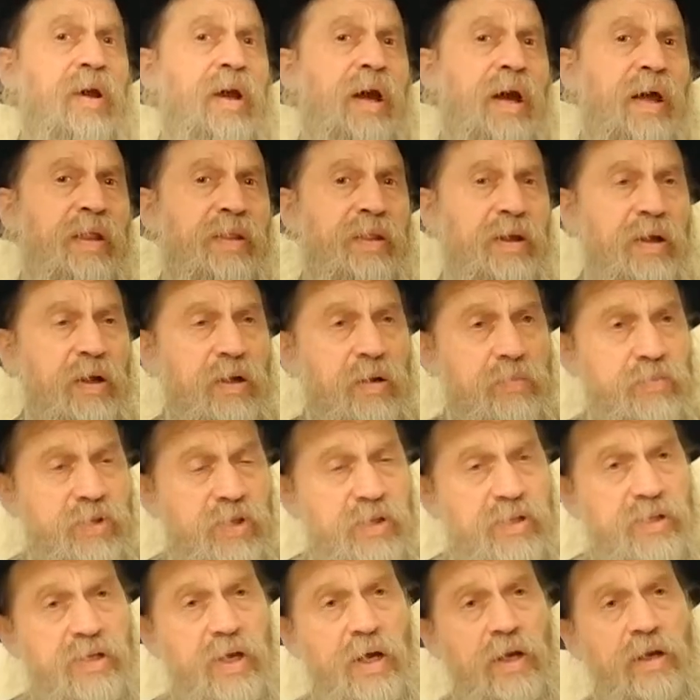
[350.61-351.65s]
And then comes the
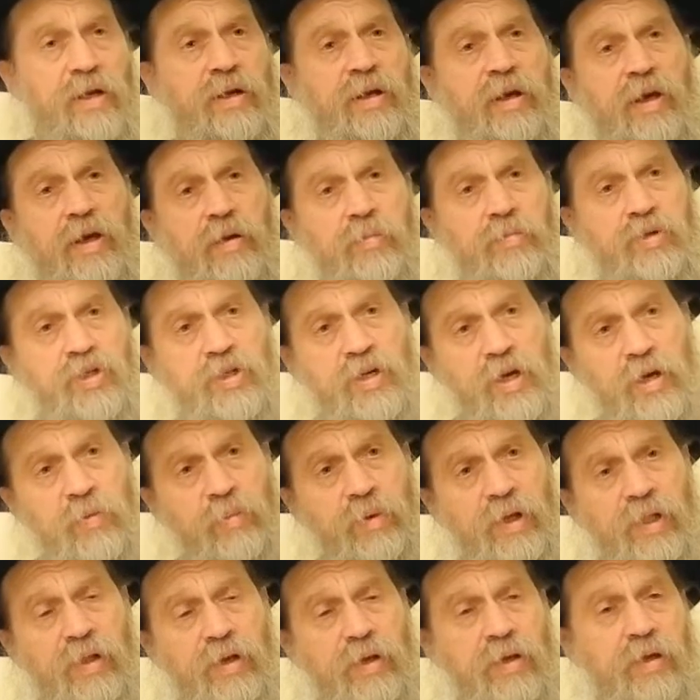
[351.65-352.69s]
second name, Shem
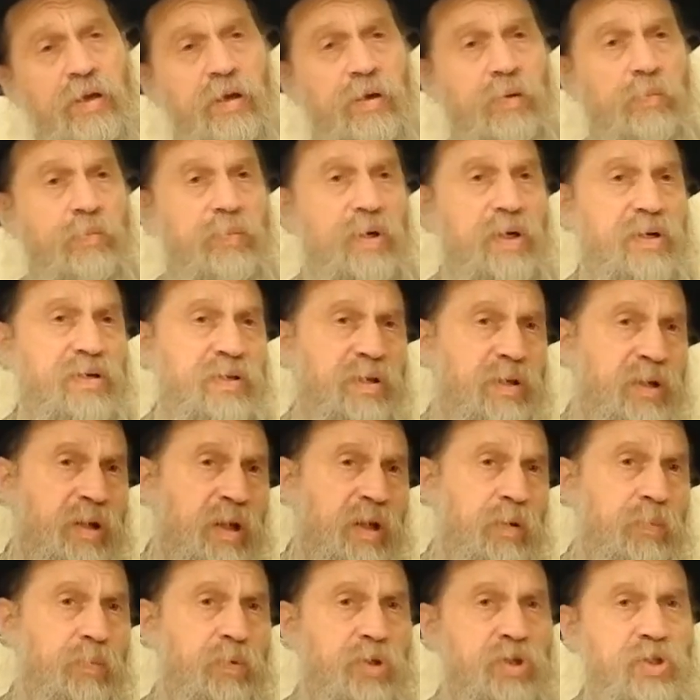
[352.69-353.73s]
Elikim, is the
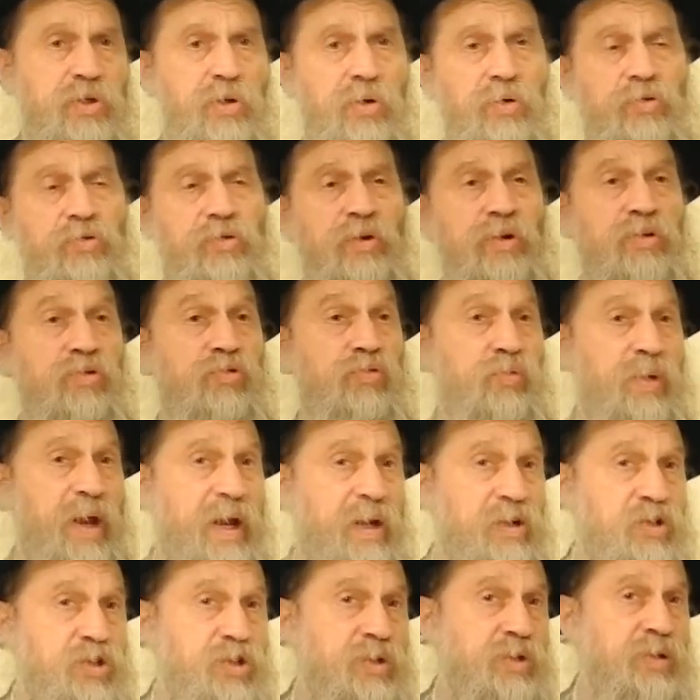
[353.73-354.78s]
name which shows
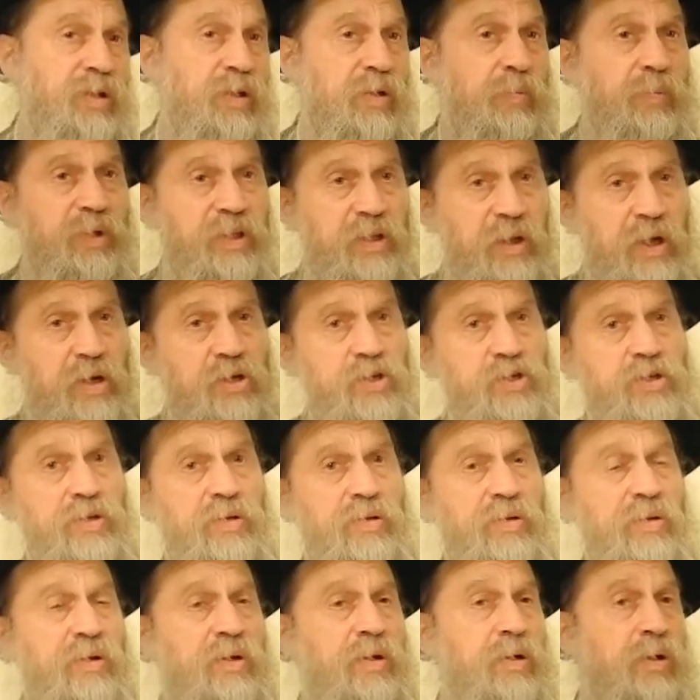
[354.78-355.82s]
contraction,
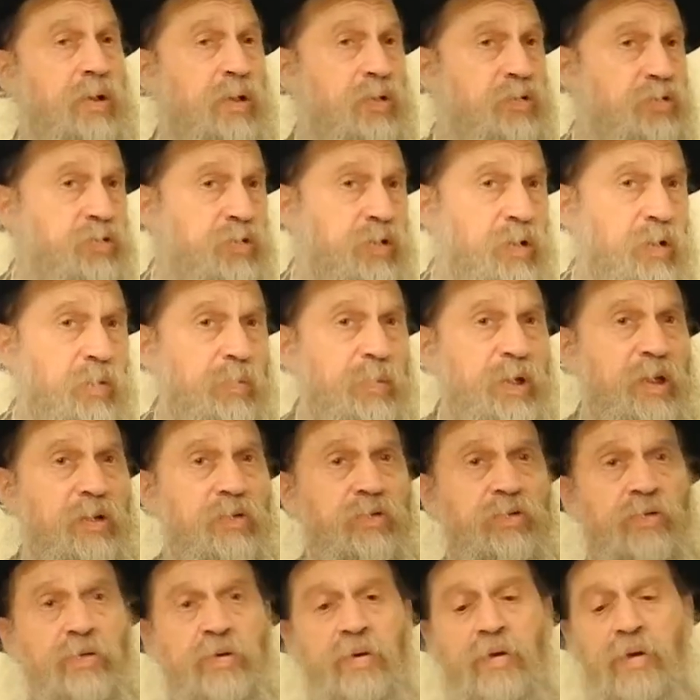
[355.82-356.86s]
limitation,
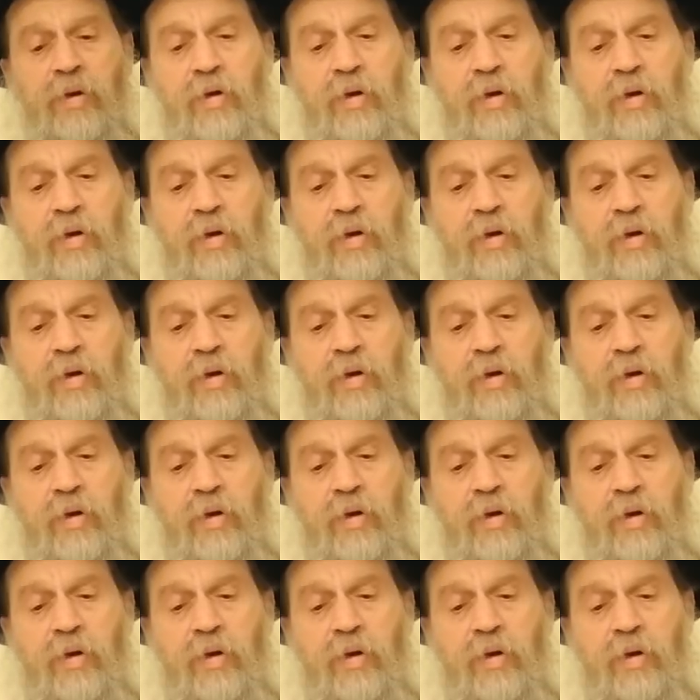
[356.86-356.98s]
concealment.